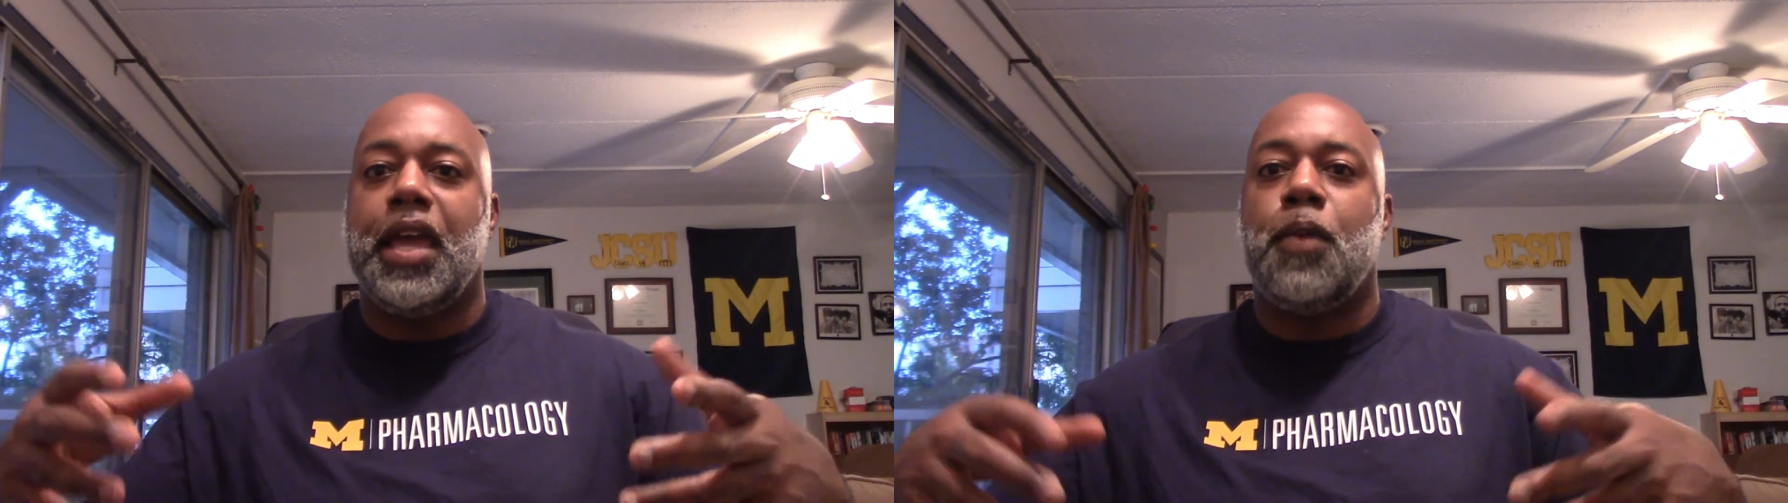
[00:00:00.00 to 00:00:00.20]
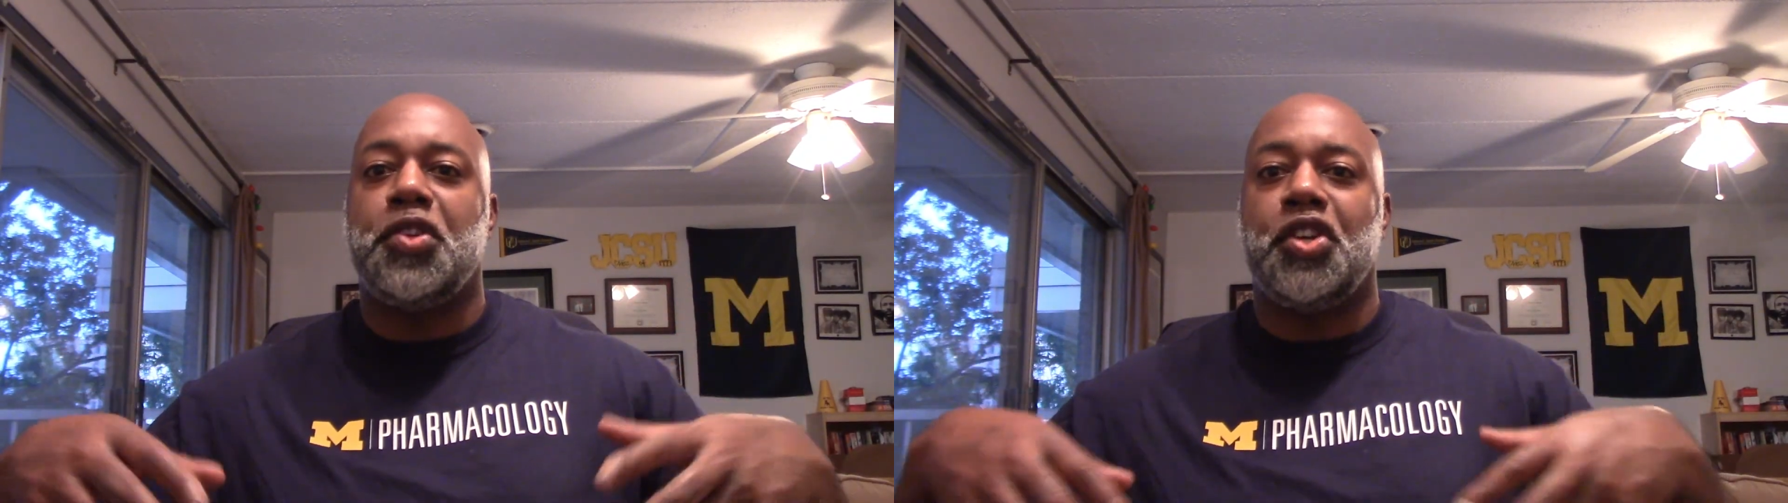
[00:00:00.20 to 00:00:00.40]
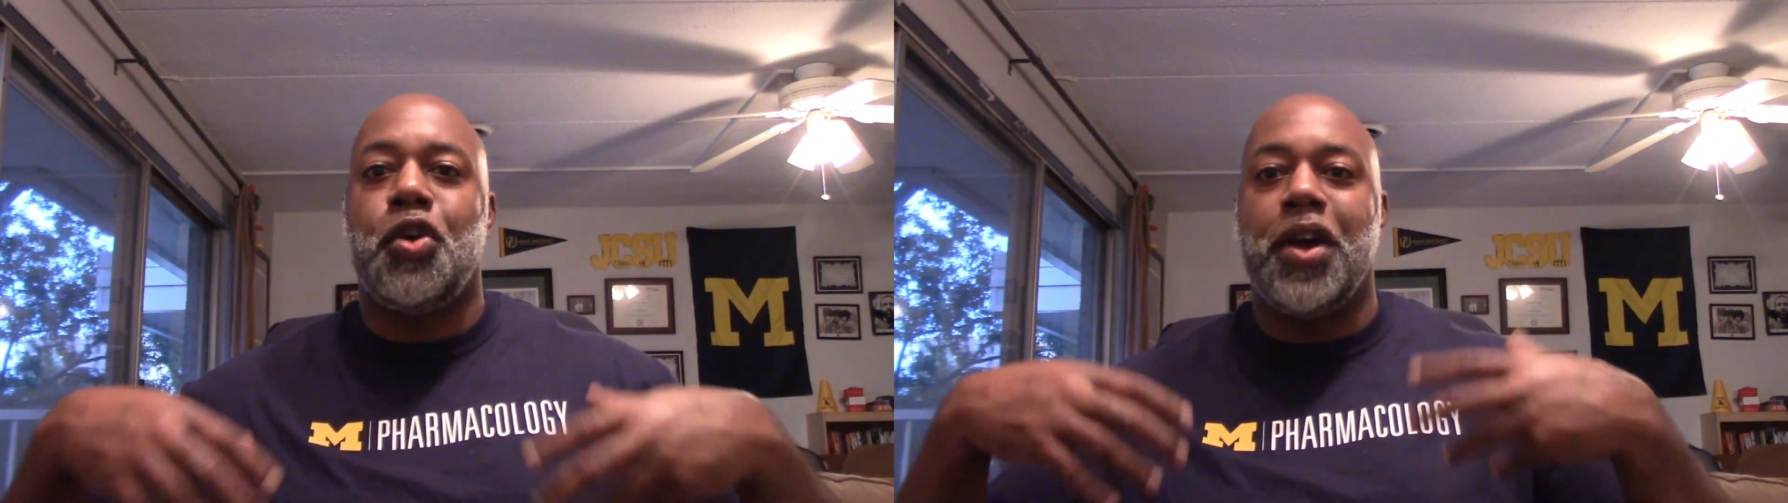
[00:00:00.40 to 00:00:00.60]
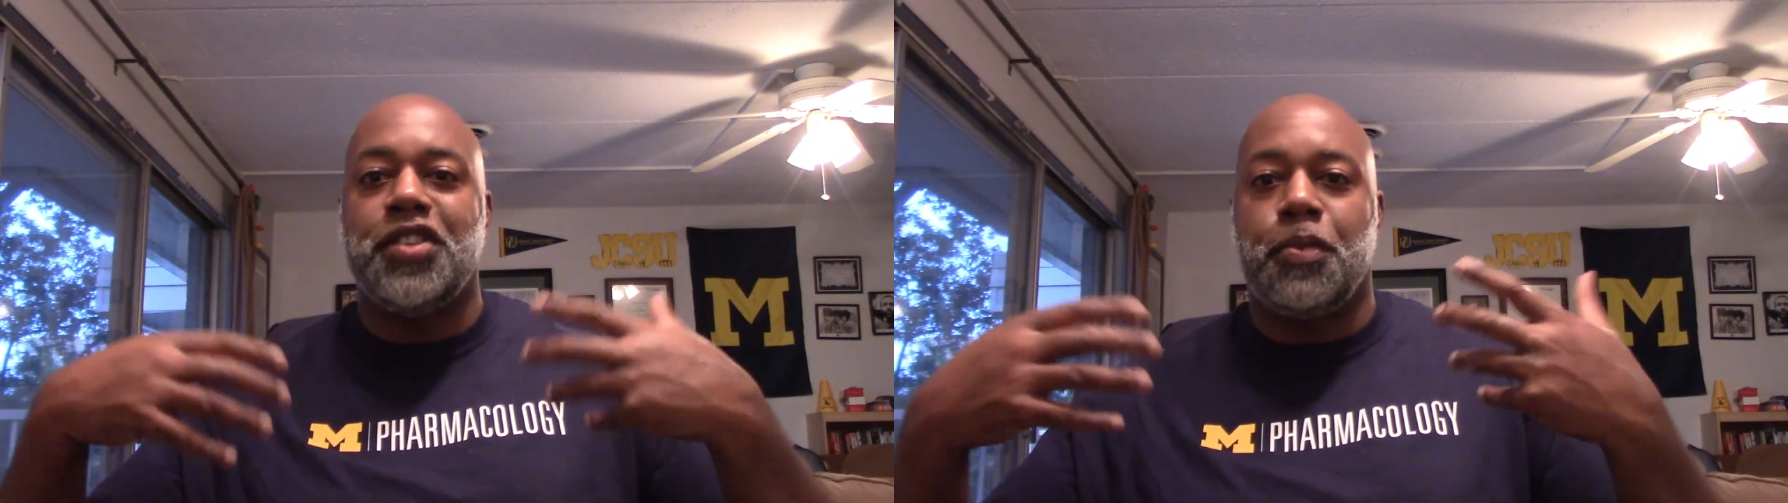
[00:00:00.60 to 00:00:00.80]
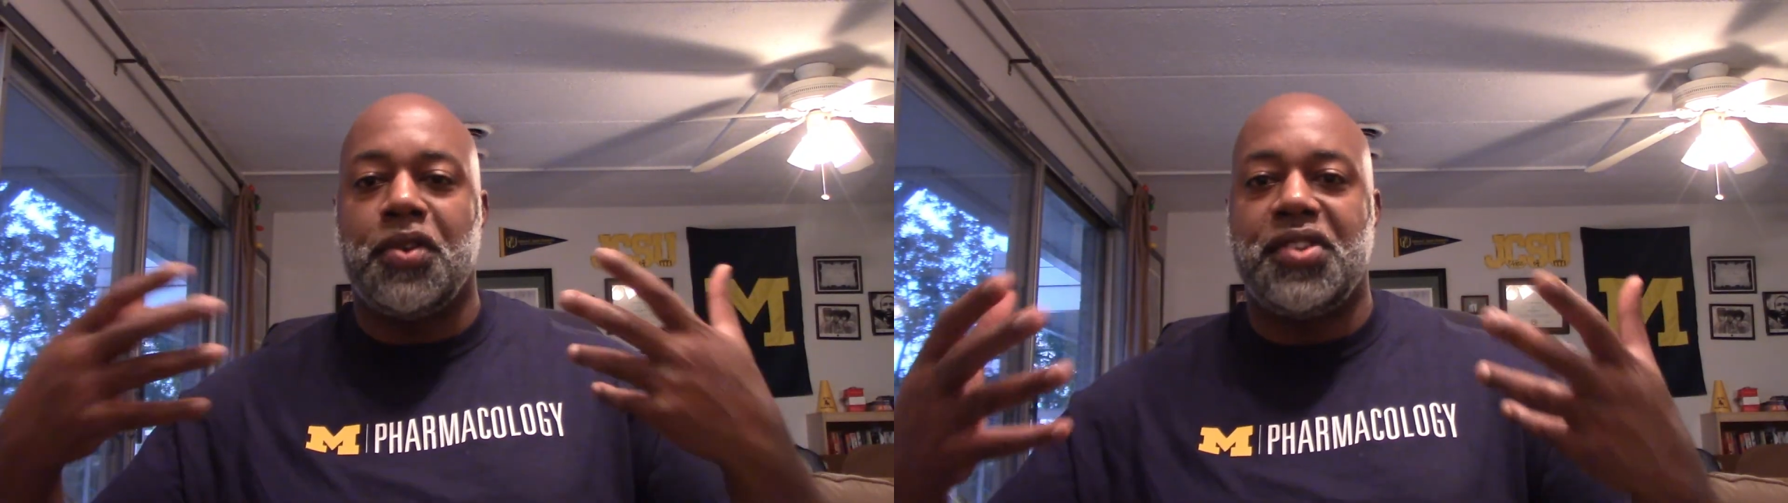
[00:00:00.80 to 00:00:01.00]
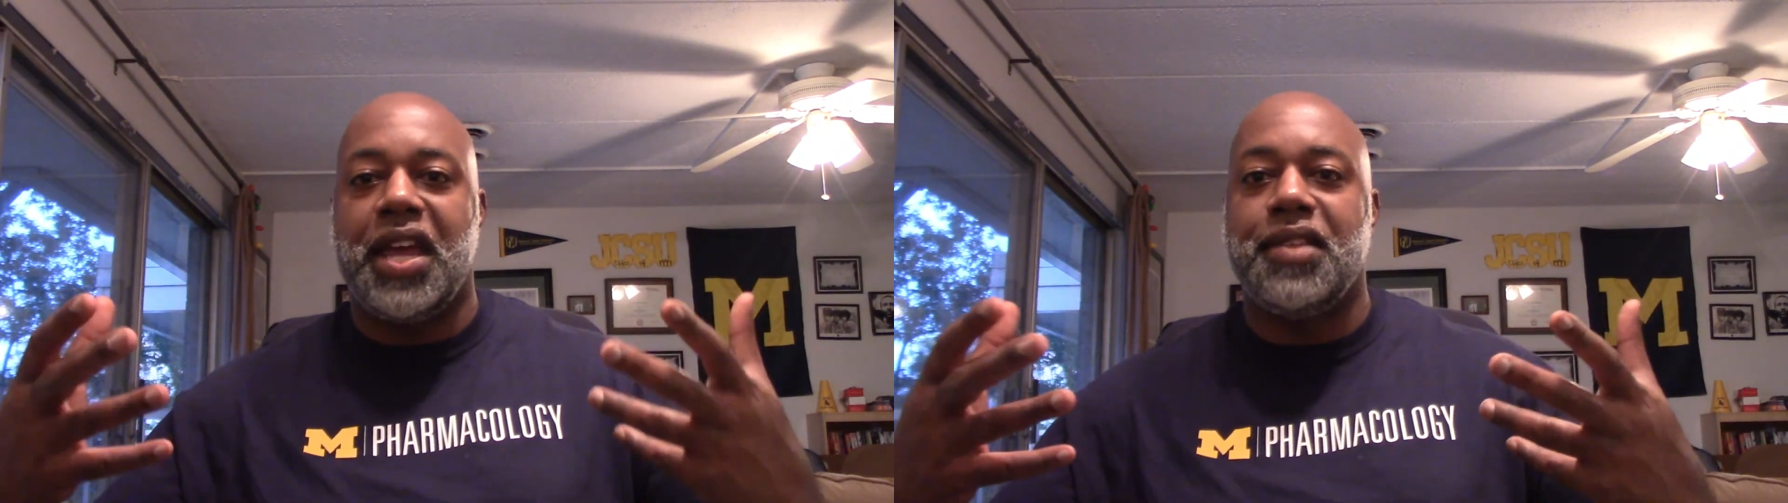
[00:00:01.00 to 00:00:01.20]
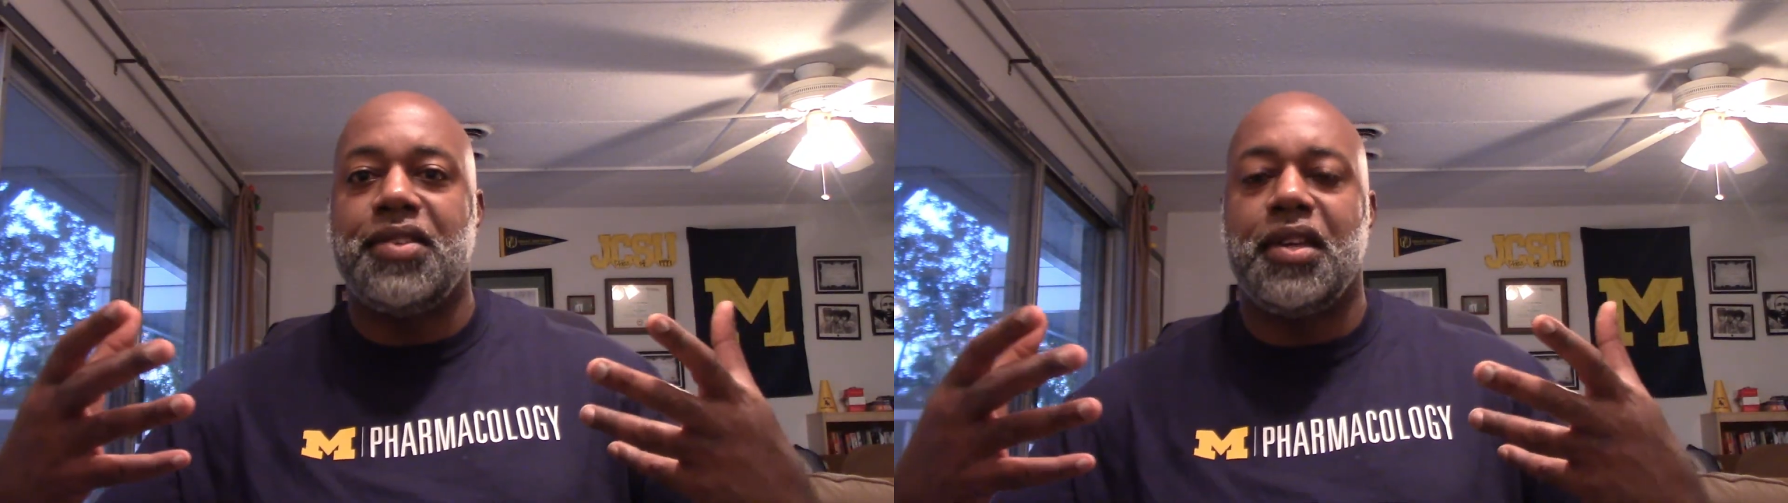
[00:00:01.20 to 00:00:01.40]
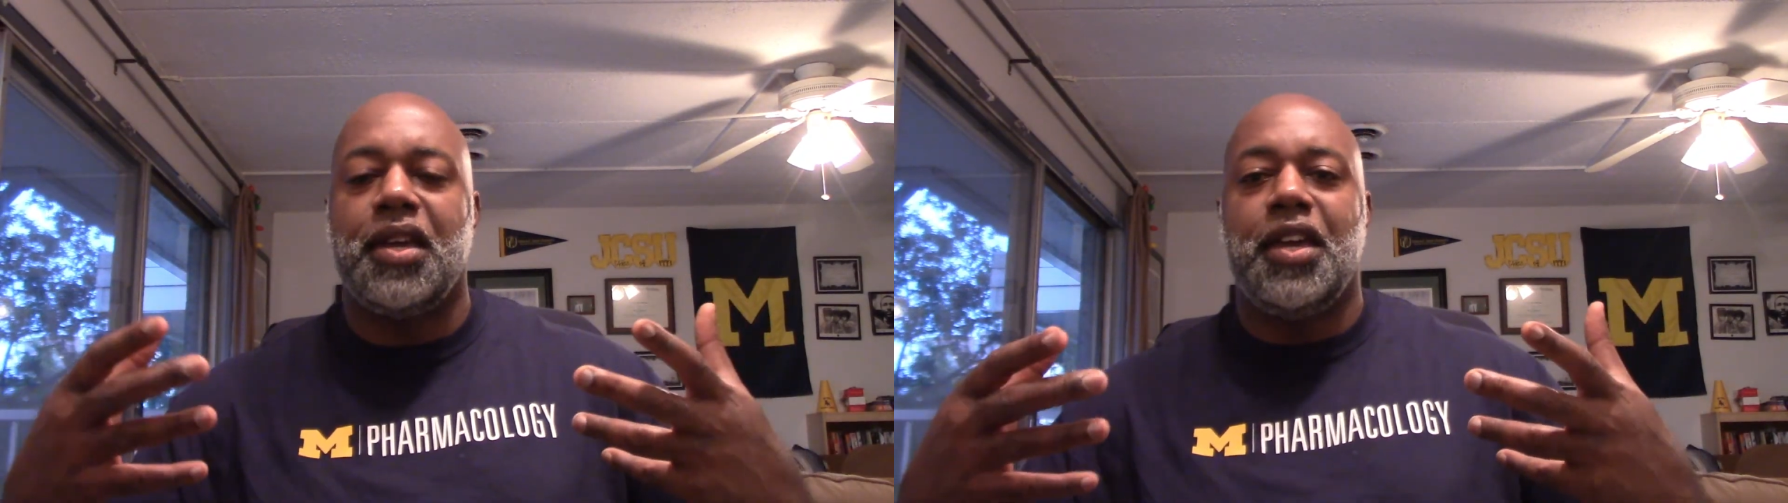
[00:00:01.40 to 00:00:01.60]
and what you're going to present,